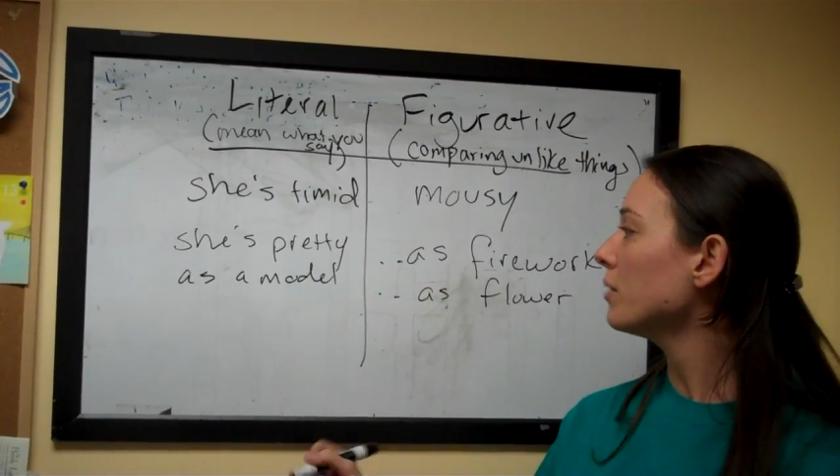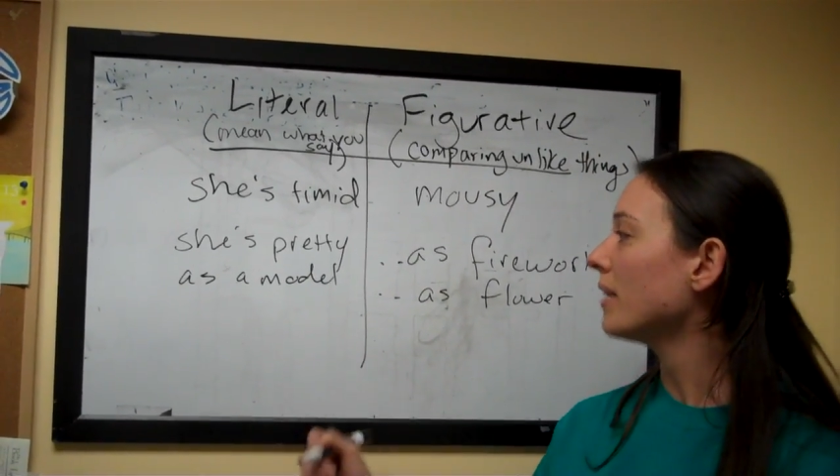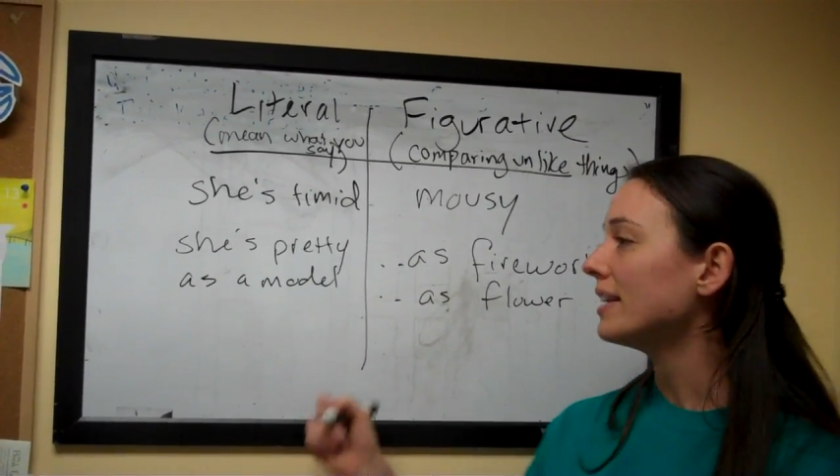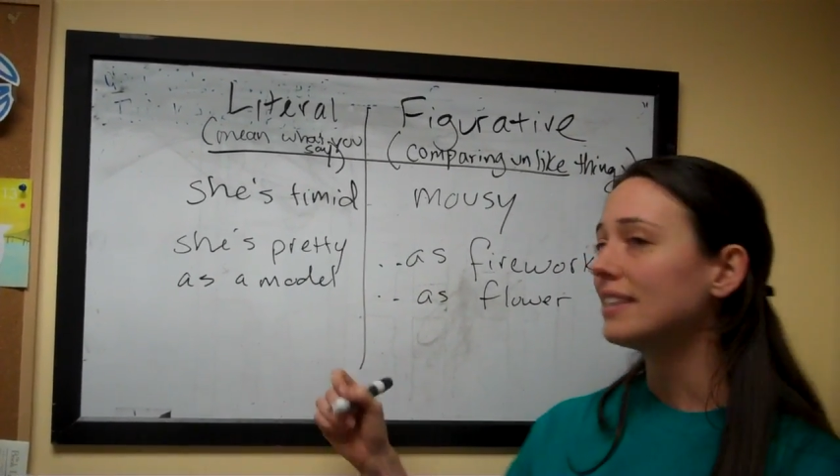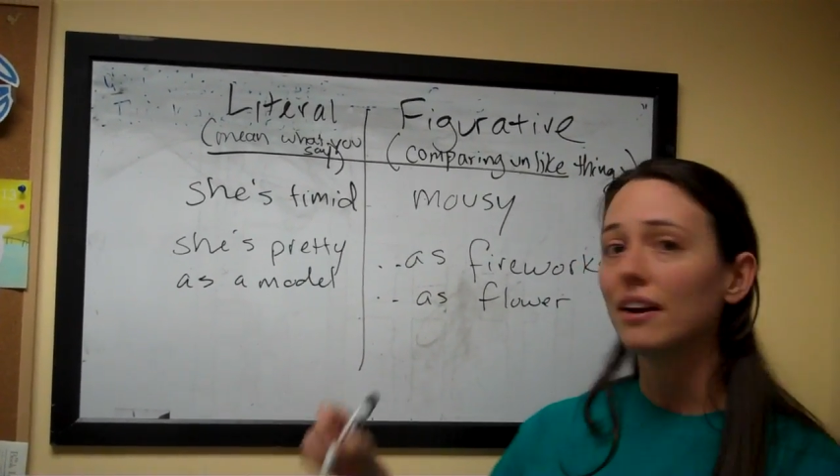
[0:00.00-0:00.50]

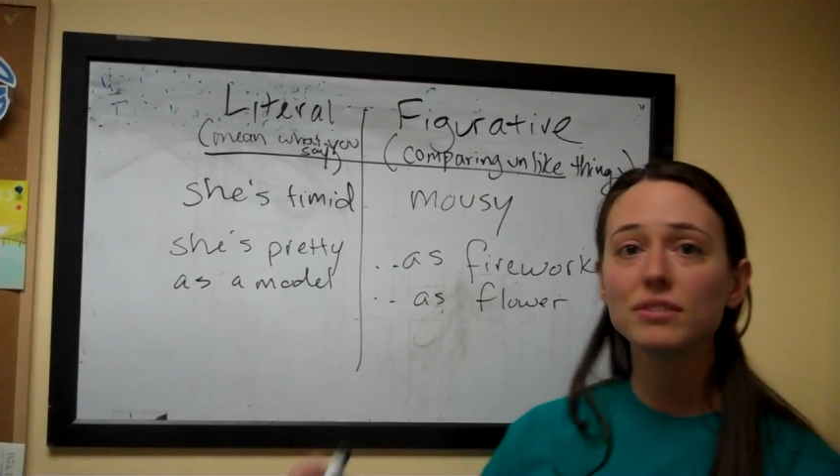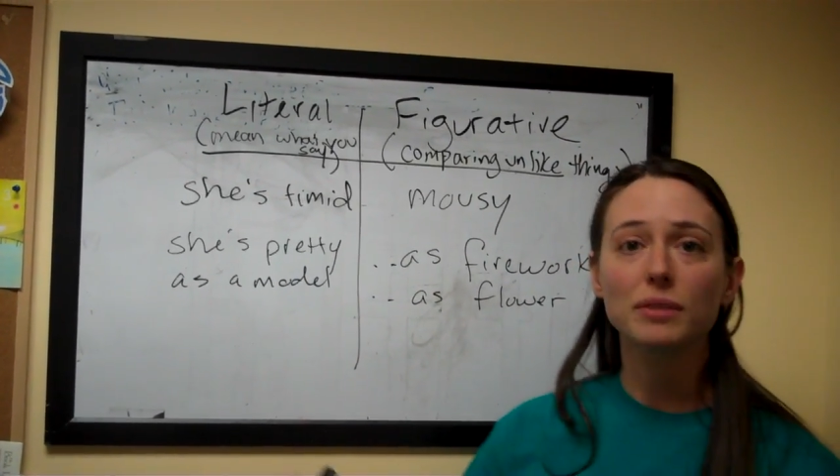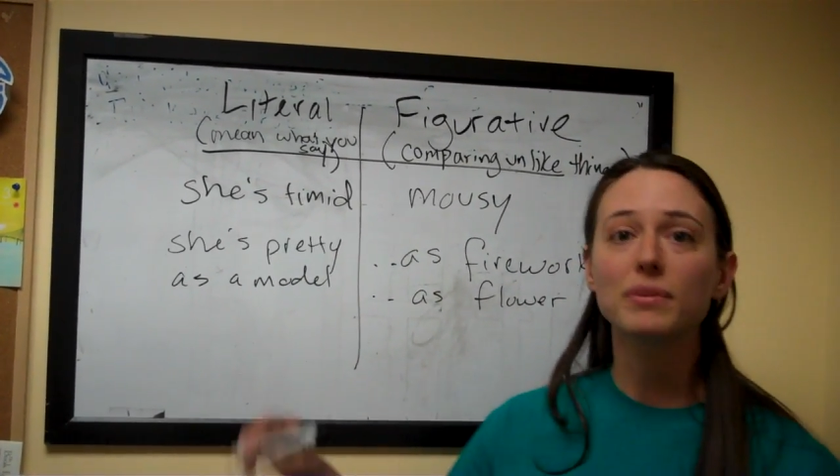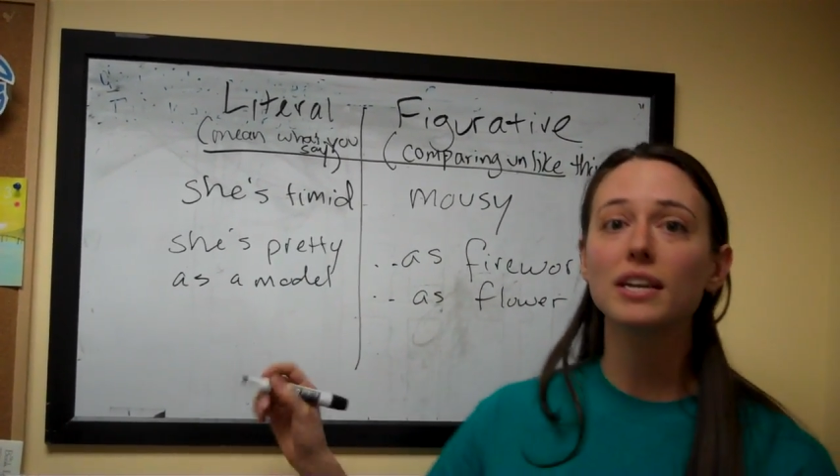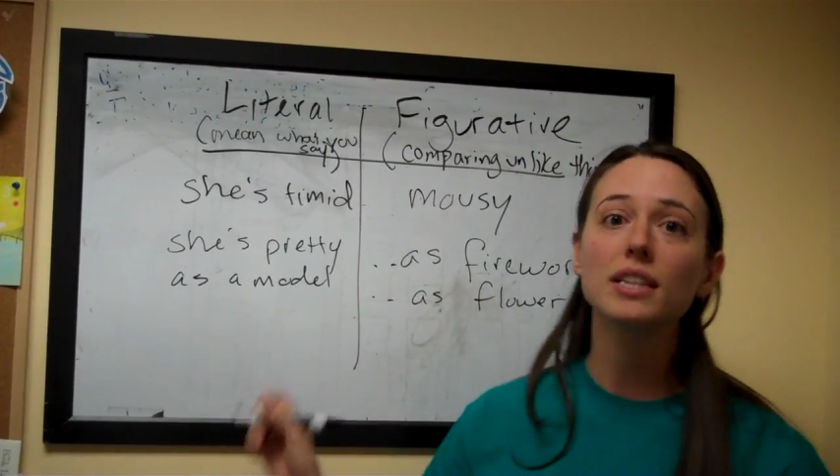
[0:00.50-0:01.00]
write down
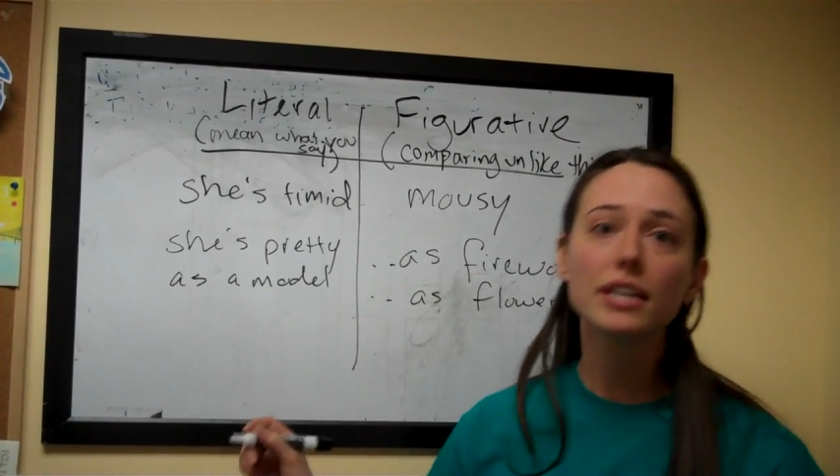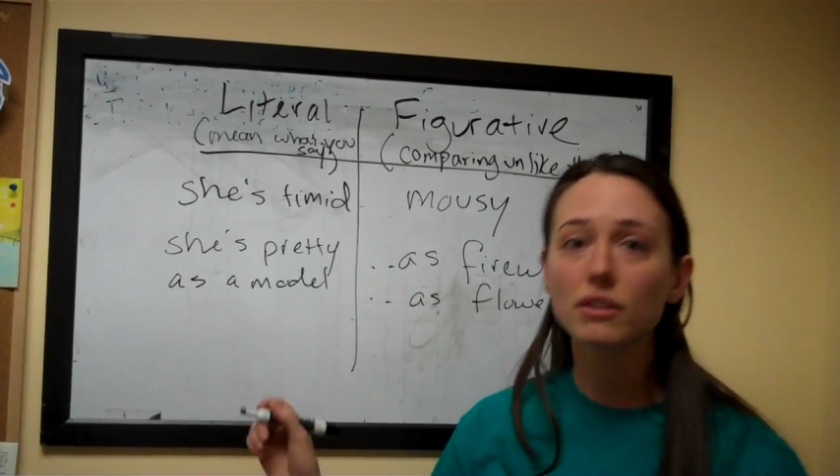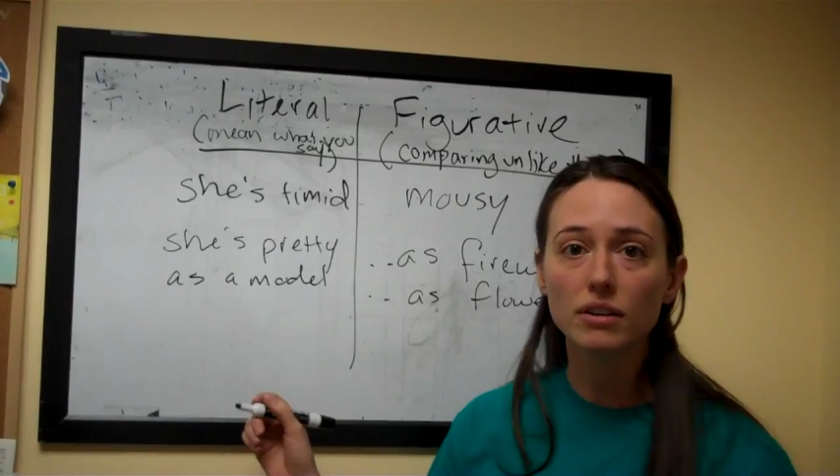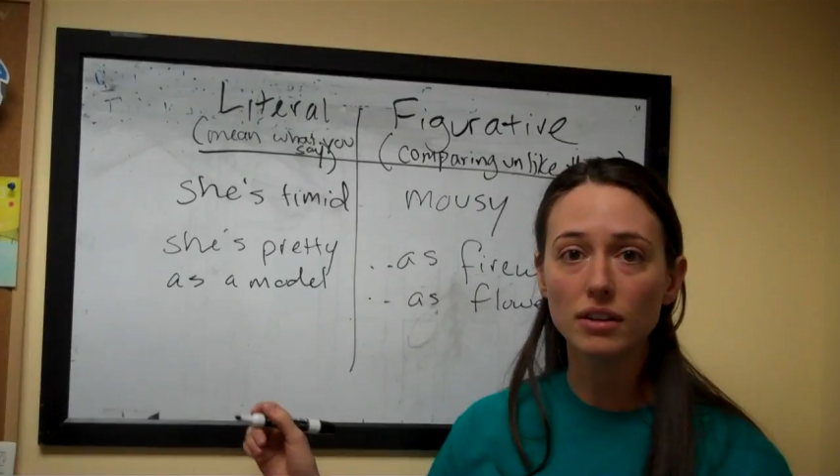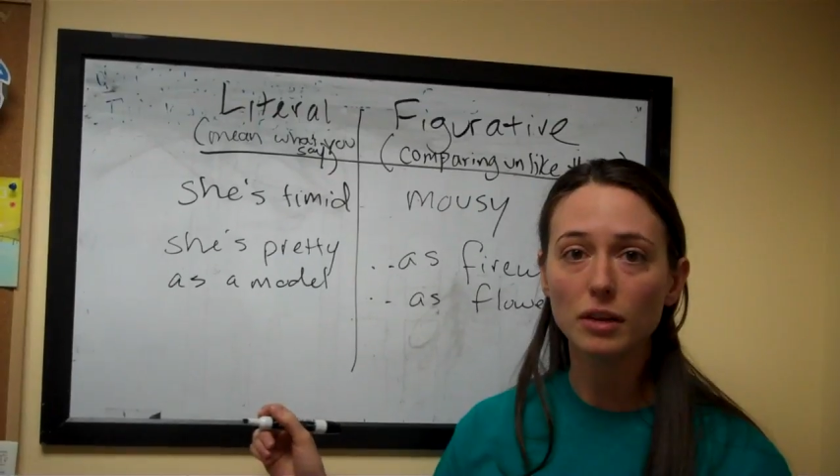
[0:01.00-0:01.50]
something
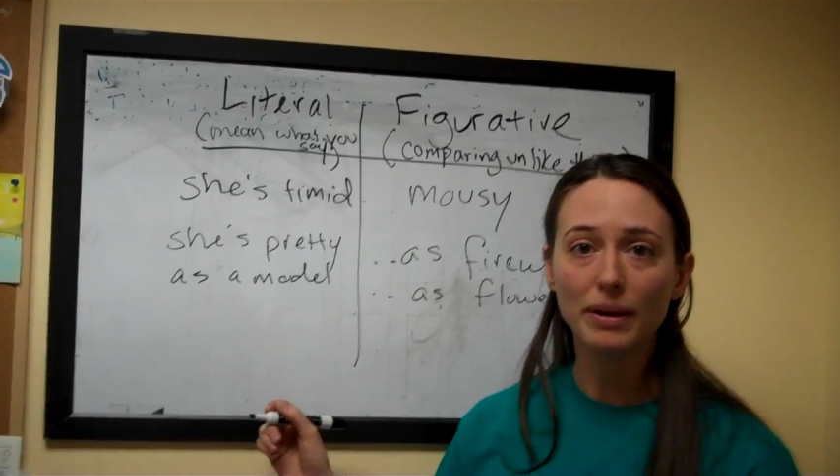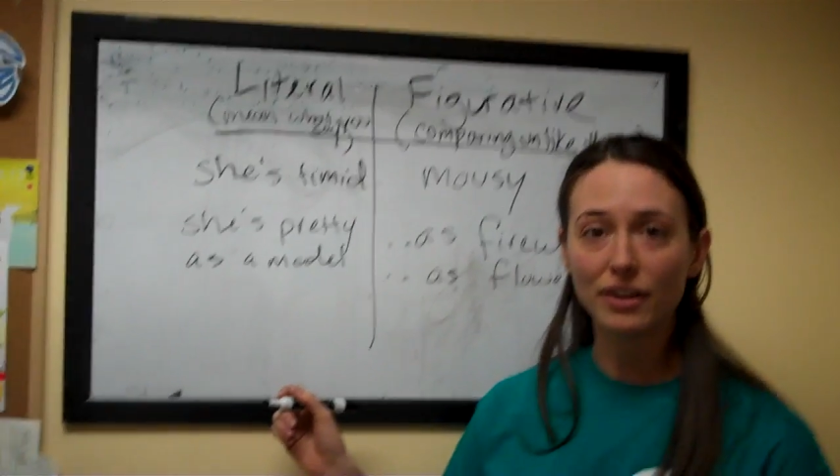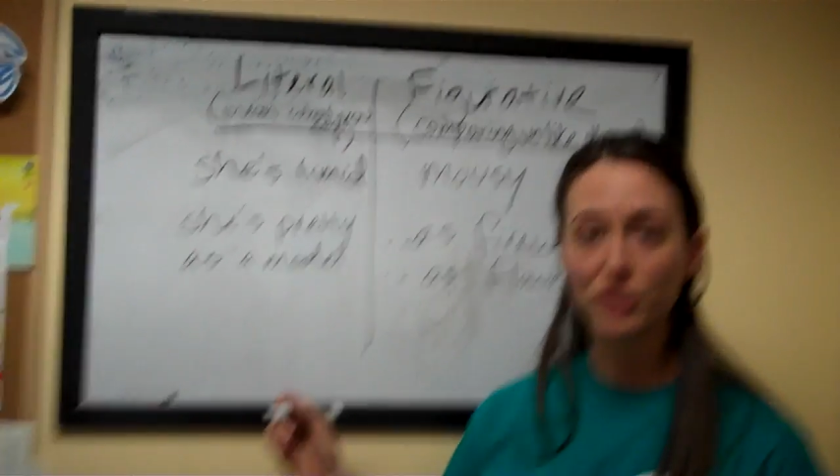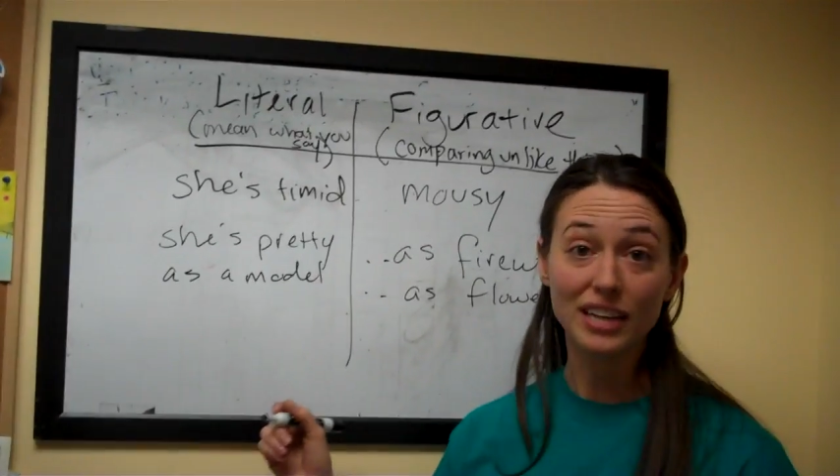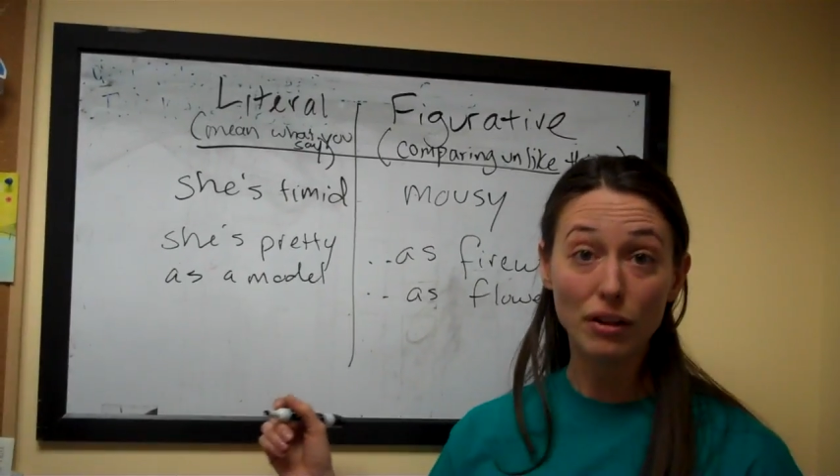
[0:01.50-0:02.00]
literal about
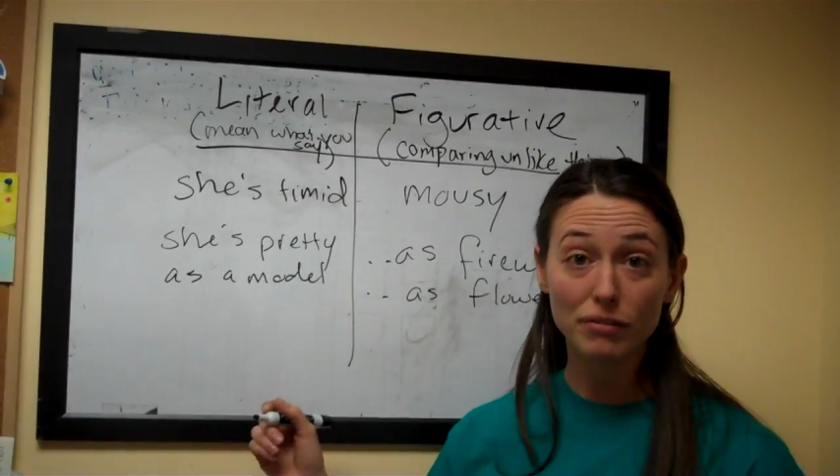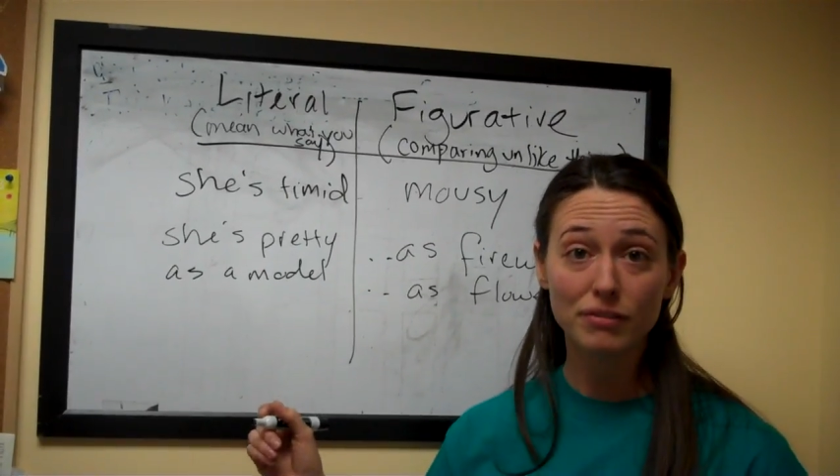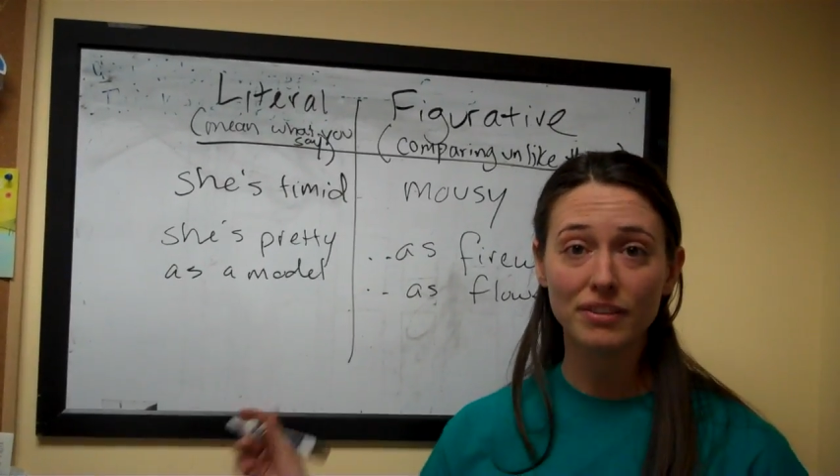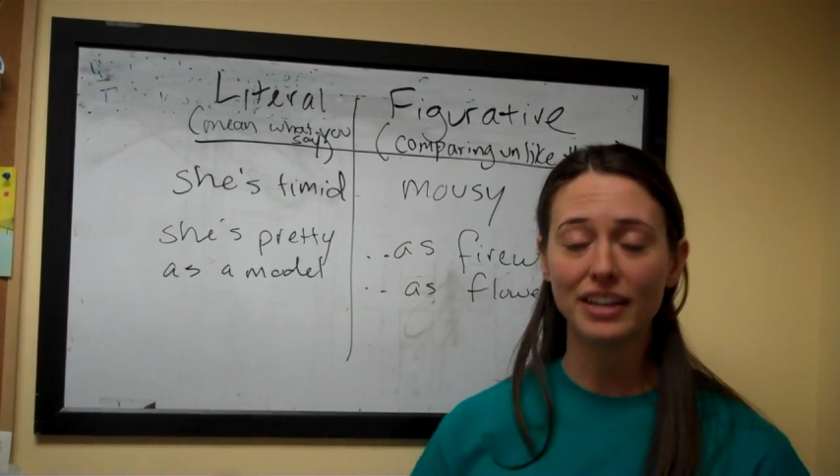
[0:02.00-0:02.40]
yourself.